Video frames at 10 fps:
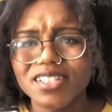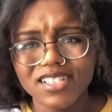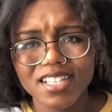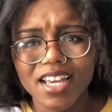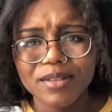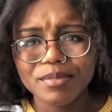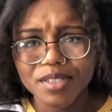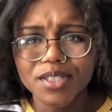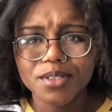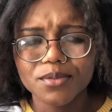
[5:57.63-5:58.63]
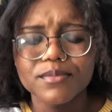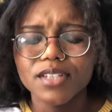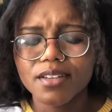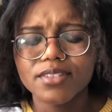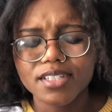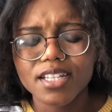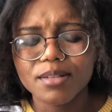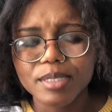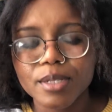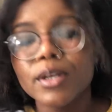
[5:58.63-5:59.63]
scams too. So
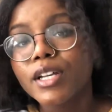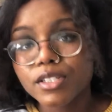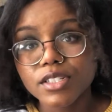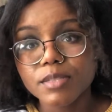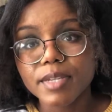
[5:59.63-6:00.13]
just be